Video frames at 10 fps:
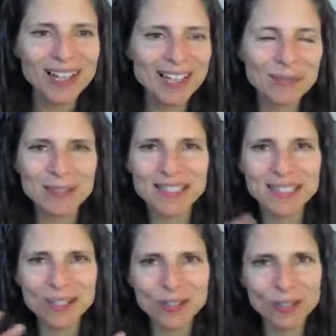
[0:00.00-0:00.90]
It's been
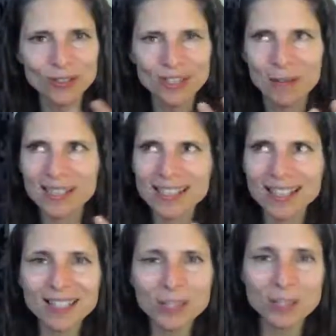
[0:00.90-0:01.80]
such a long time. This has
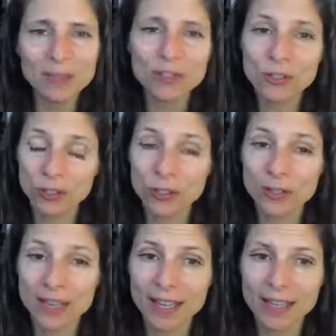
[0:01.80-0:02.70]
like literally been 2
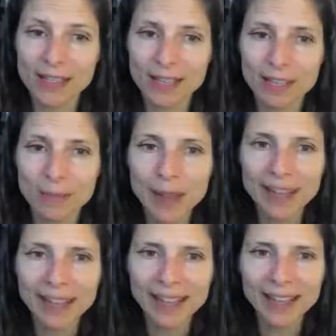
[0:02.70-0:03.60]
years in the
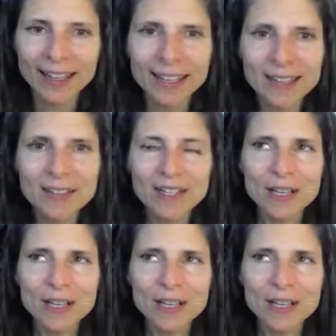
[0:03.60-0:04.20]
making.